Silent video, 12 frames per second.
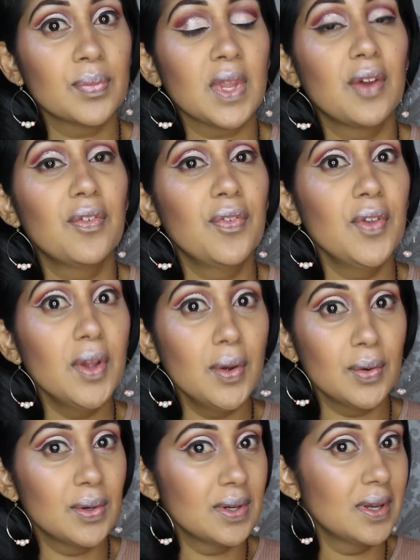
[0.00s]

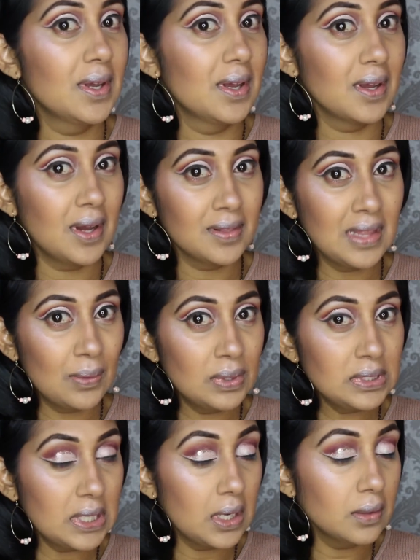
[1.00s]
Phew! Got that
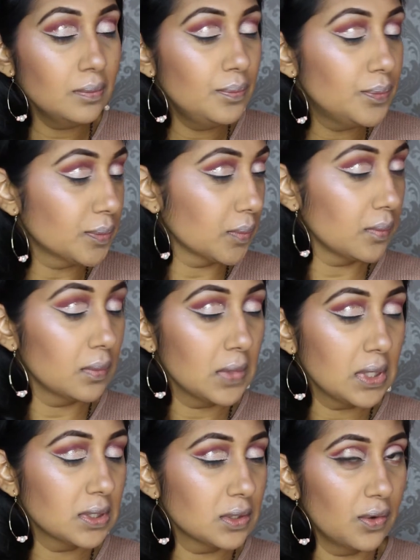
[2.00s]
one down.
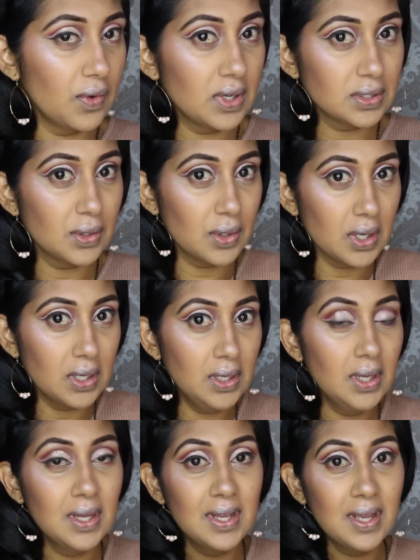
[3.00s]
So far so good.
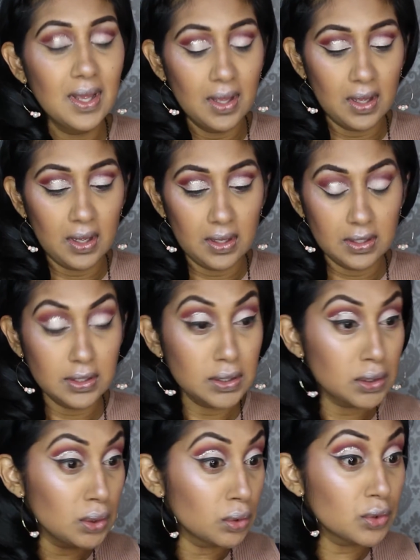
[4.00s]

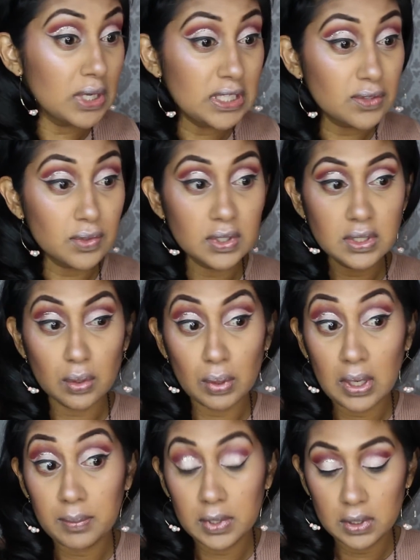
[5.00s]
No transfers, so
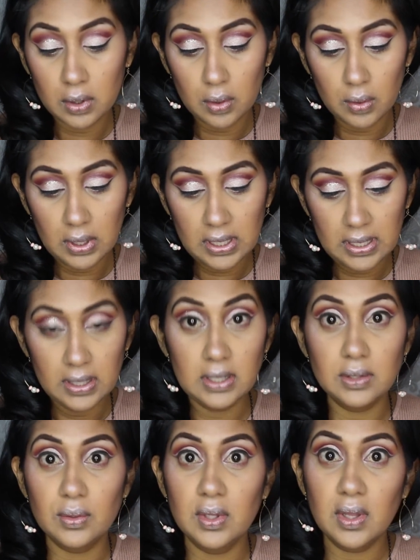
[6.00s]
now I'm going to go ahead
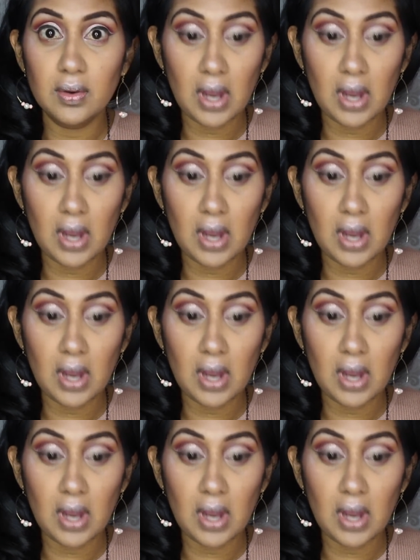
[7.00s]
and do the other